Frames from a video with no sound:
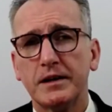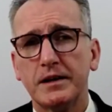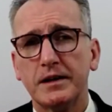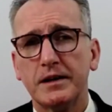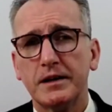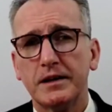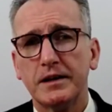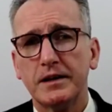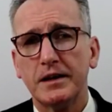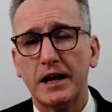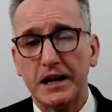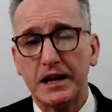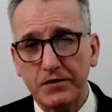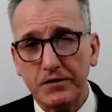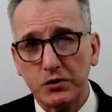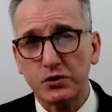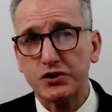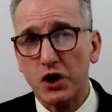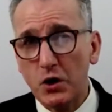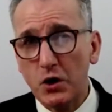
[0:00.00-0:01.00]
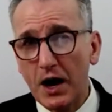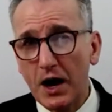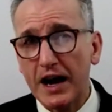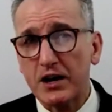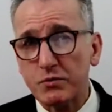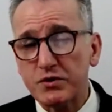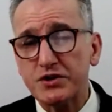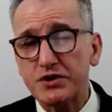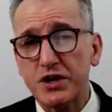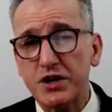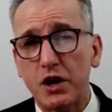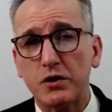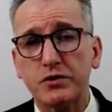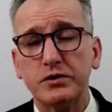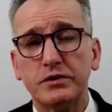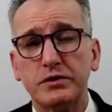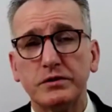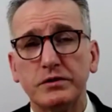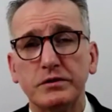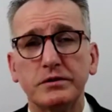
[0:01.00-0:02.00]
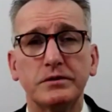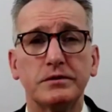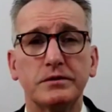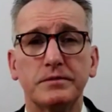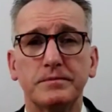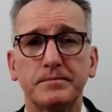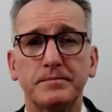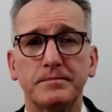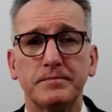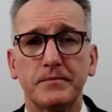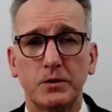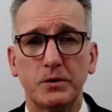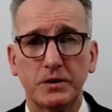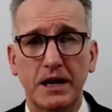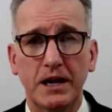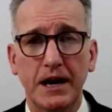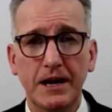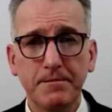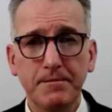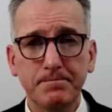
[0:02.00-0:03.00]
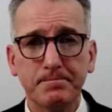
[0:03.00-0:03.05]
And they've also had a result. Okay?